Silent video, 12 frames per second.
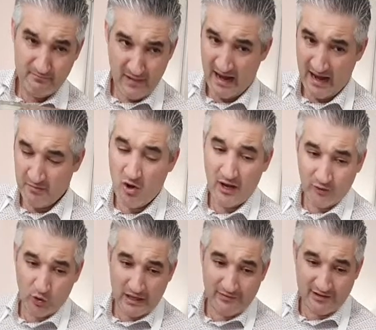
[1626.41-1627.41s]
I'm going to
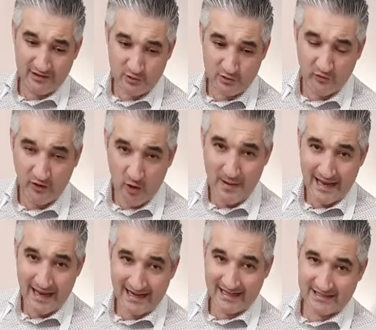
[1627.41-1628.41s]
give this to Filomena
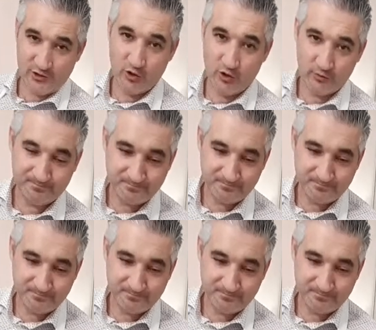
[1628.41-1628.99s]
next door.